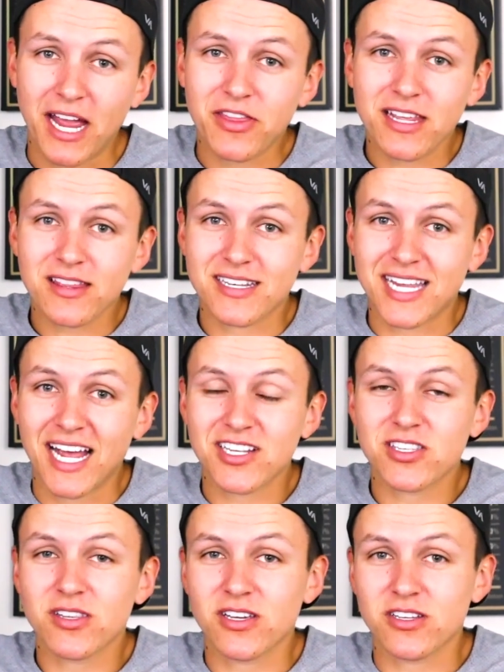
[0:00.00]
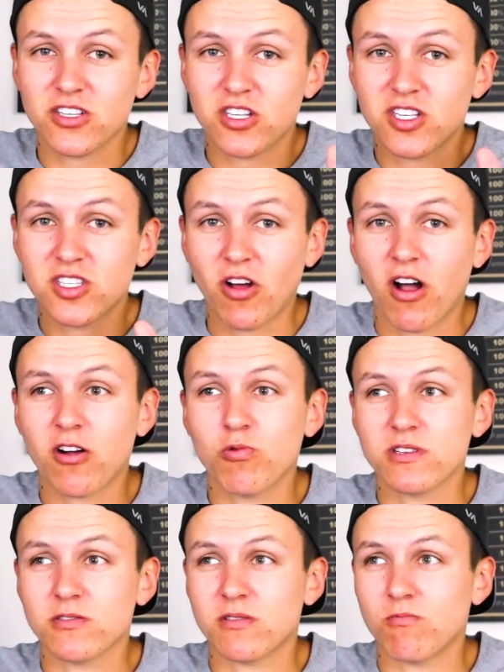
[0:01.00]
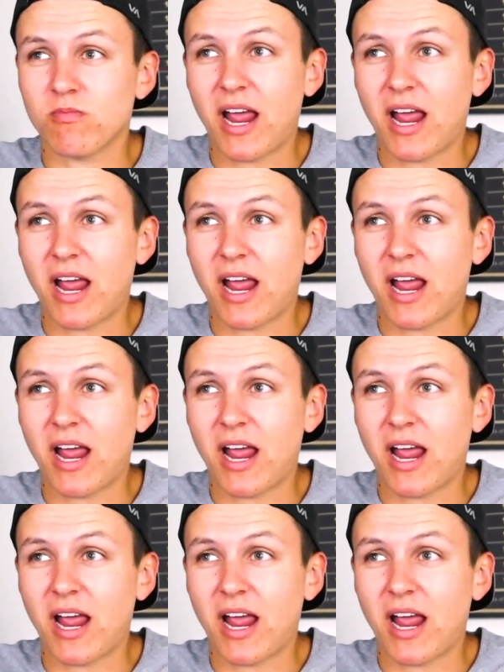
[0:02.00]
I think the Tesla stock was